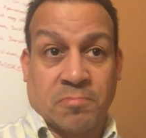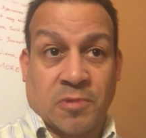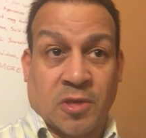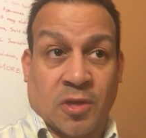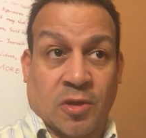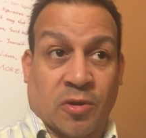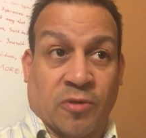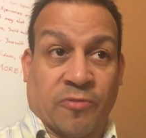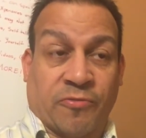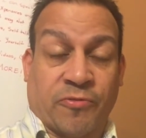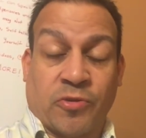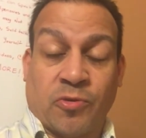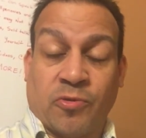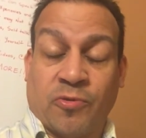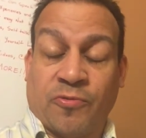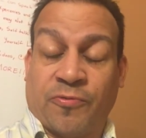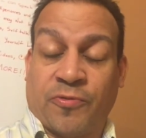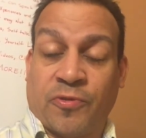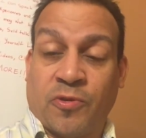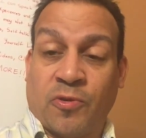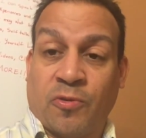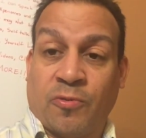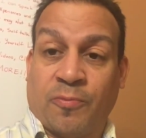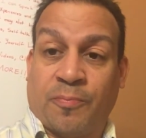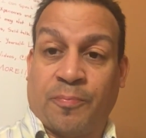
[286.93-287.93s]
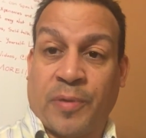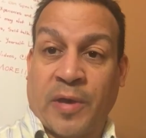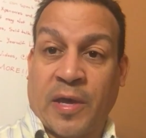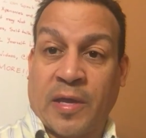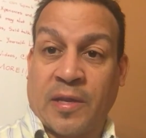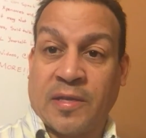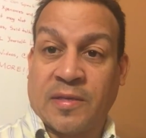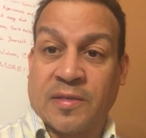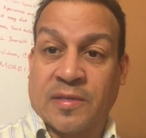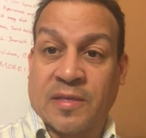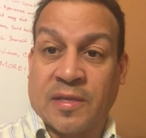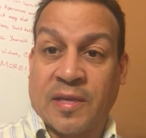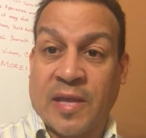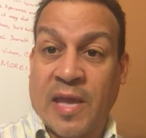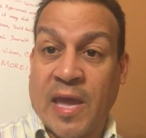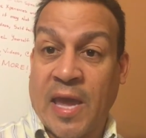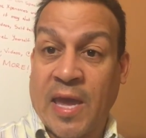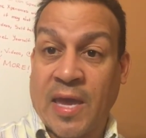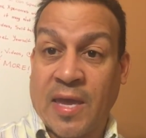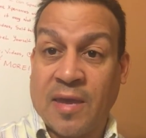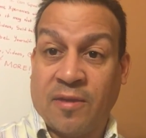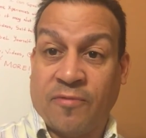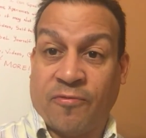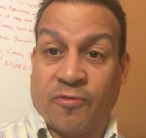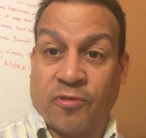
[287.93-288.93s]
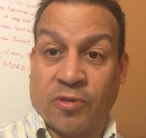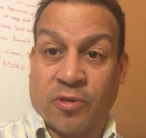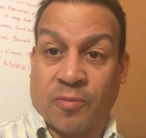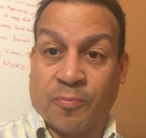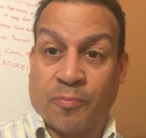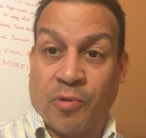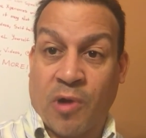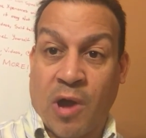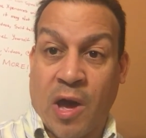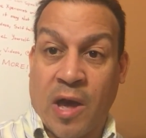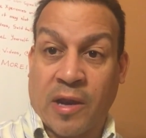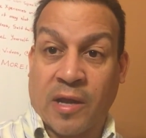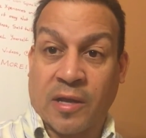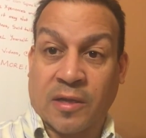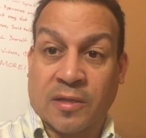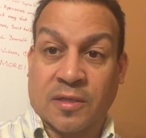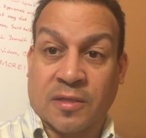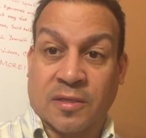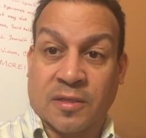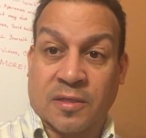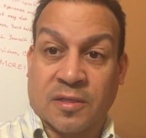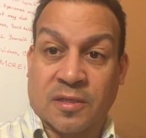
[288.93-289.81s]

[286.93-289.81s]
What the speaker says: a few pennies a day for the product.